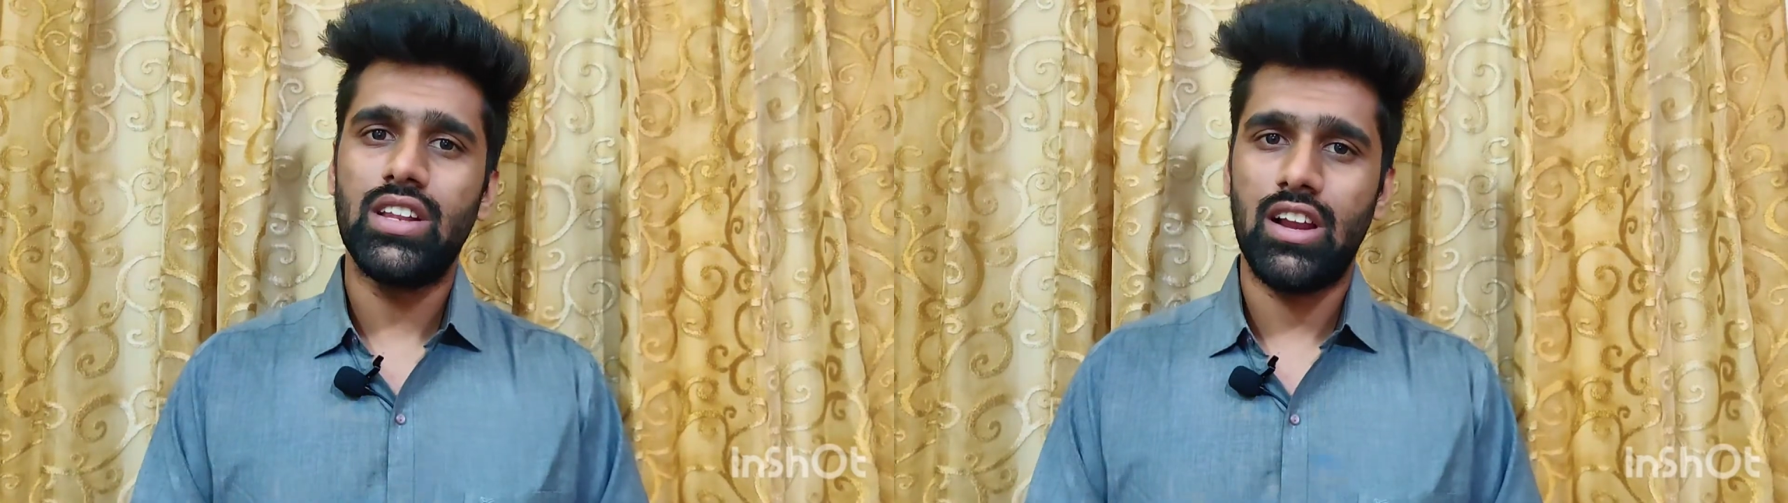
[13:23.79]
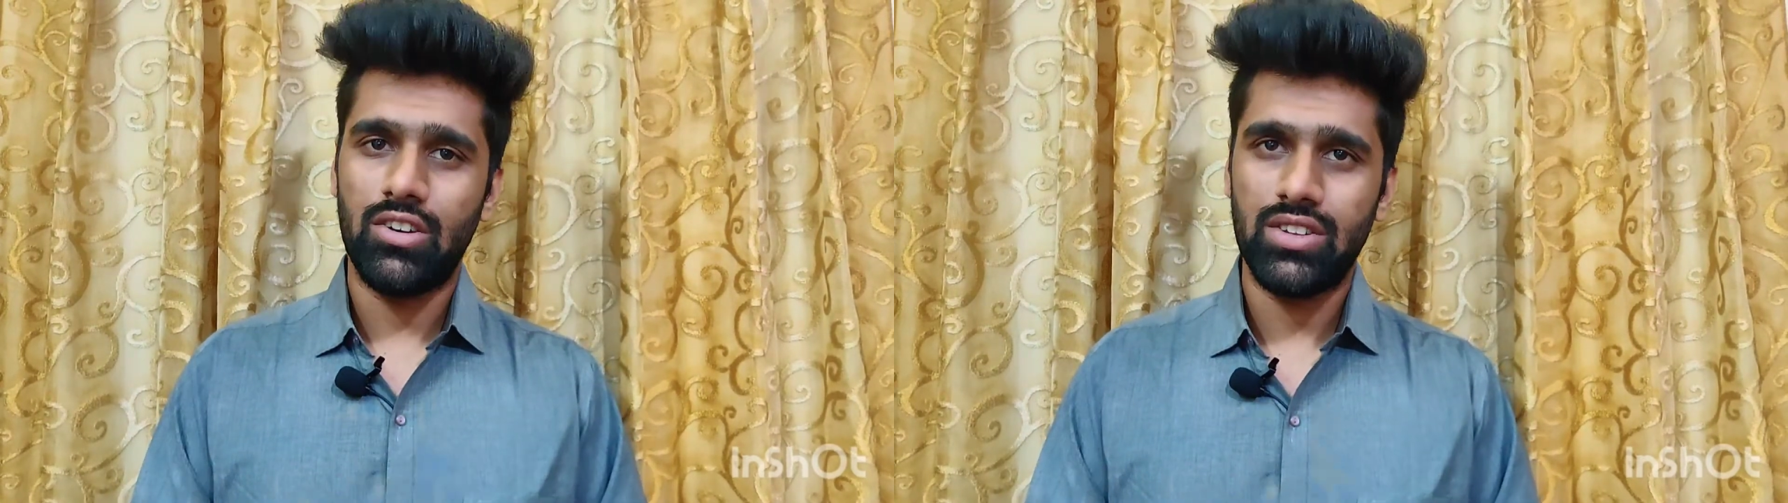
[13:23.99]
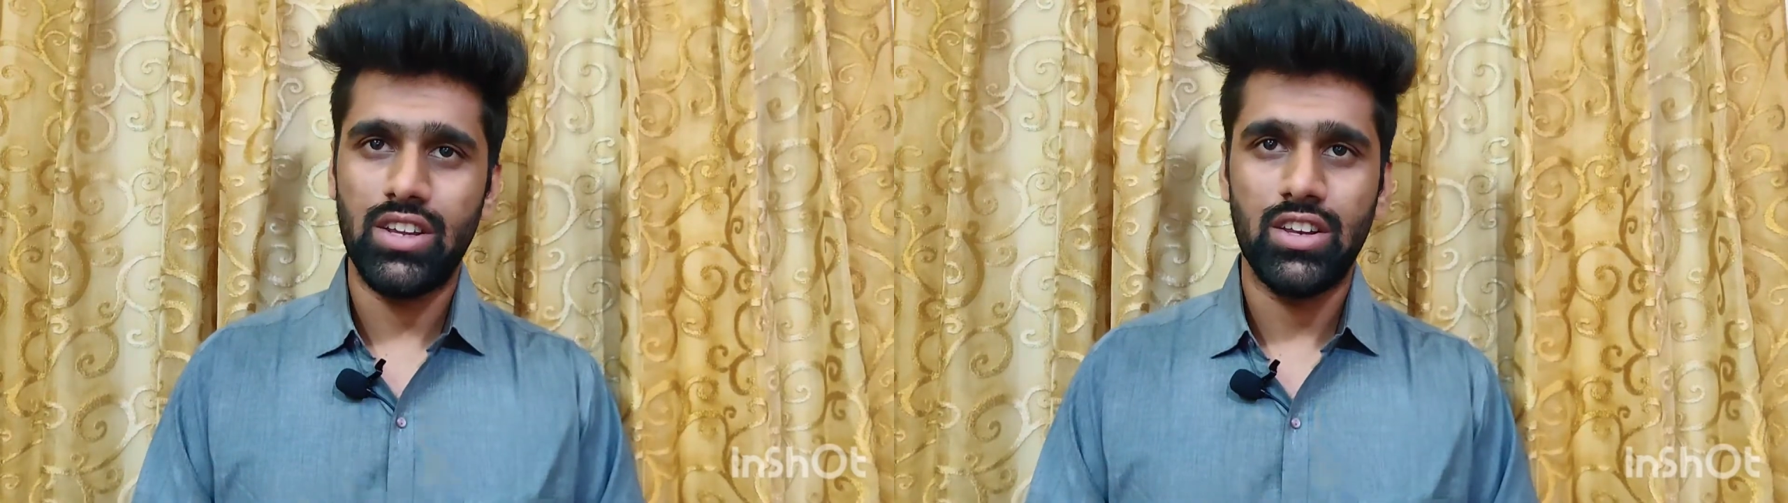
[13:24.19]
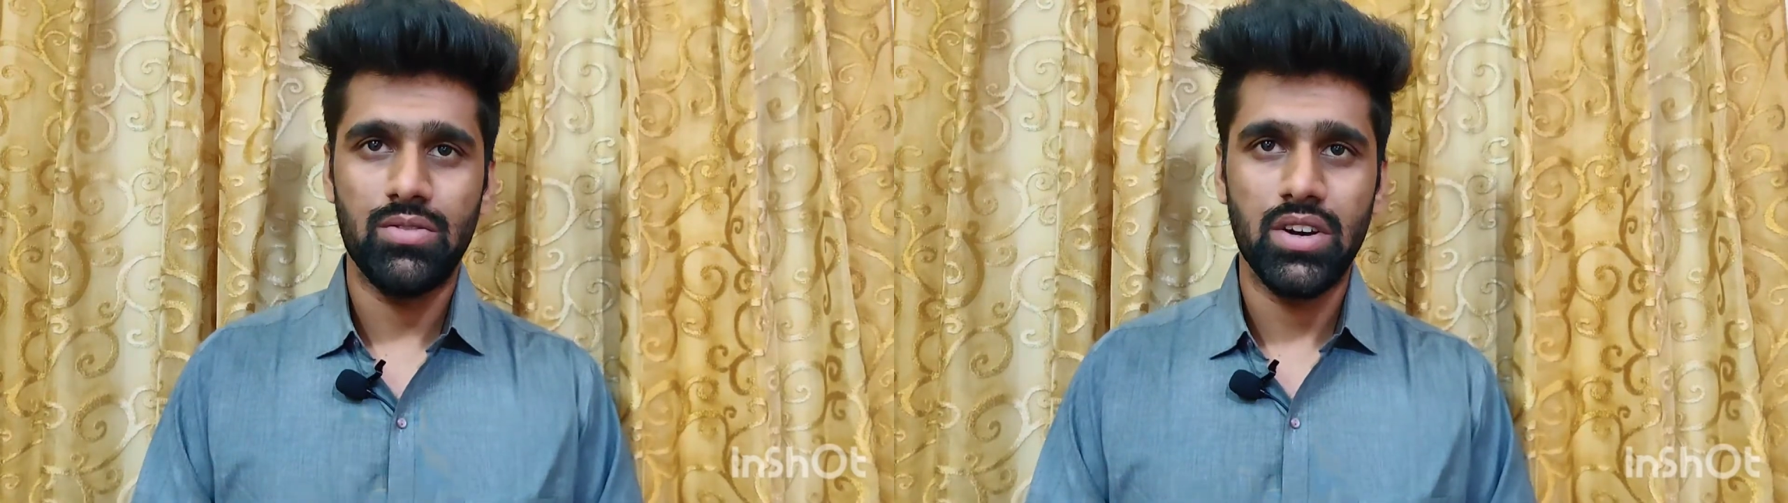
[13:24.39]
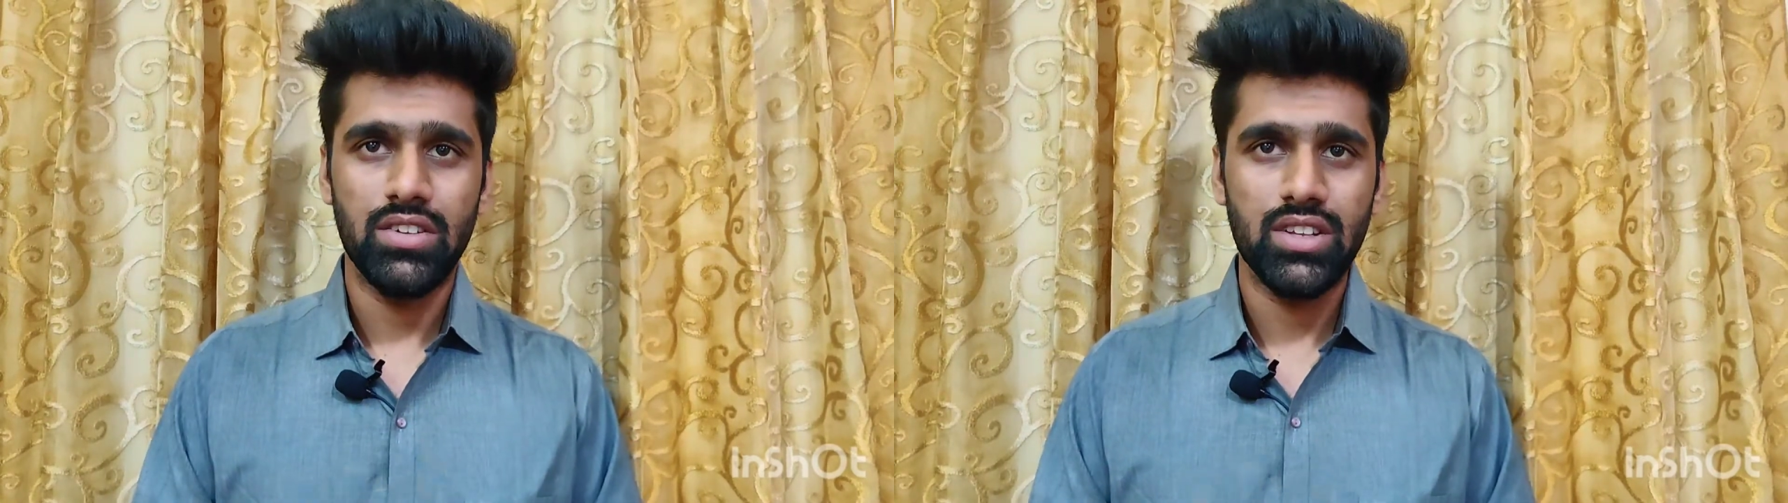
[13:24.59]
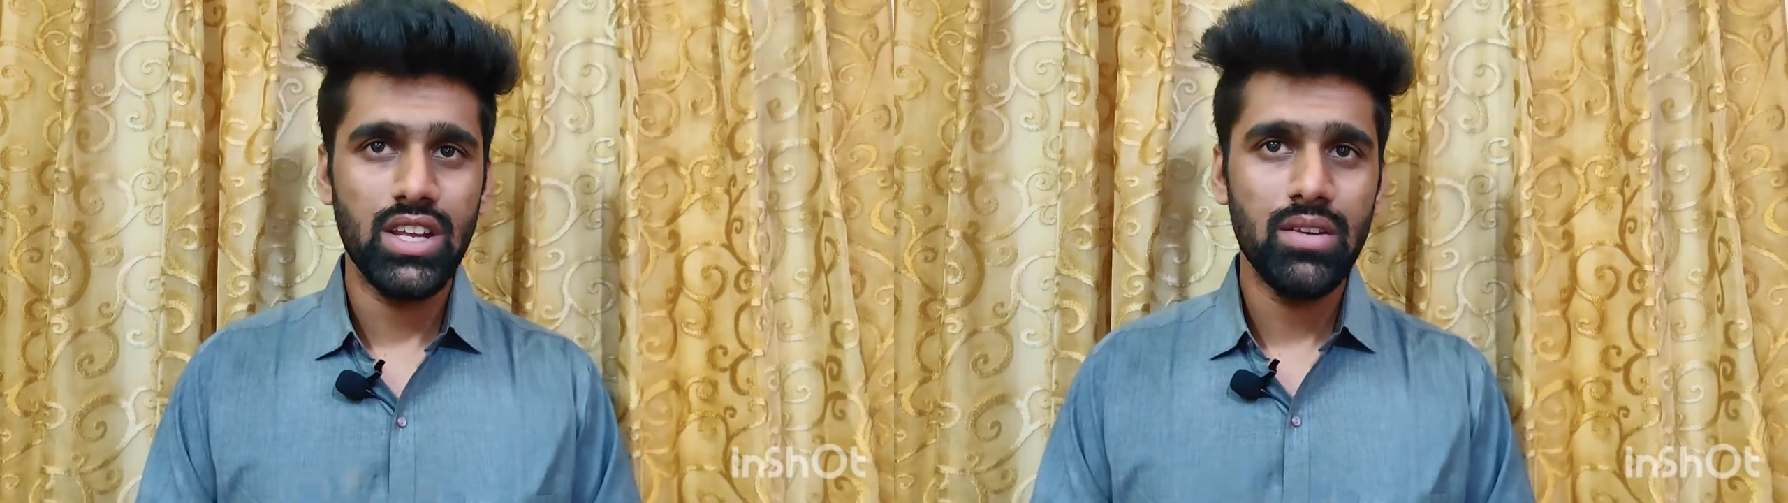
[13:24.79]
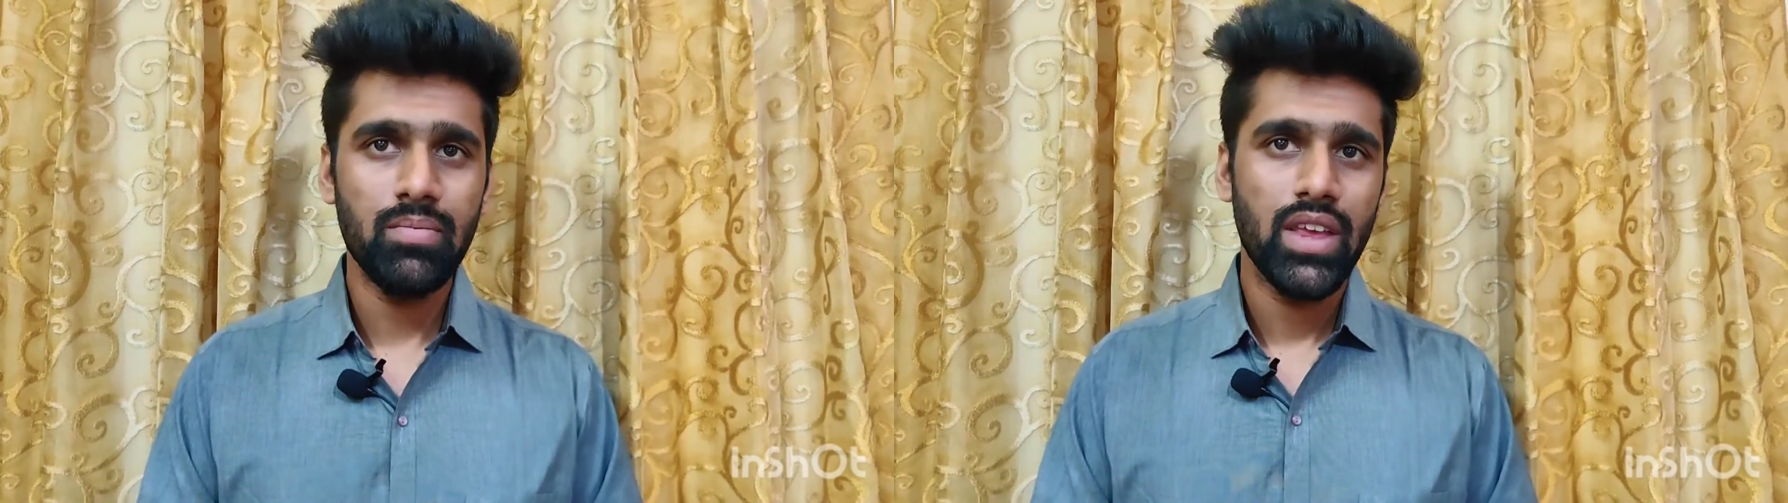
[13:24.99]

Dalhousie University.